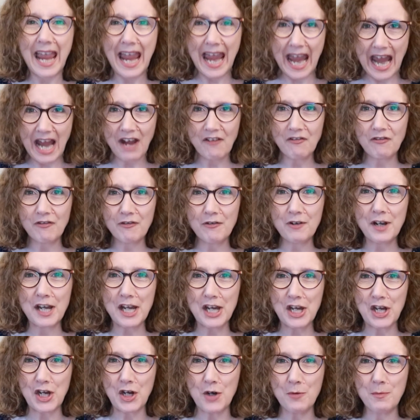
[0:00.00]
Every
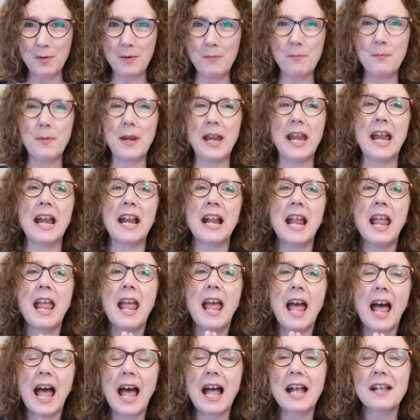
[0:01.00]
human being
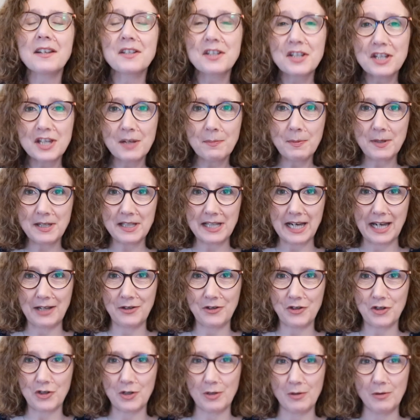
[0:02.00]
has the
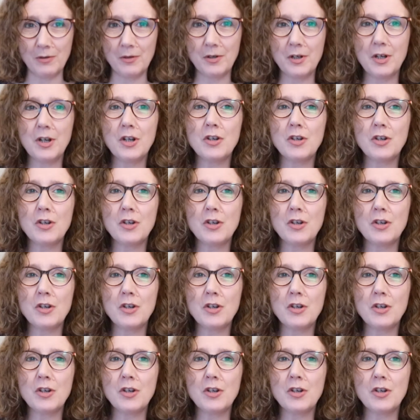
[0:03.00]
potential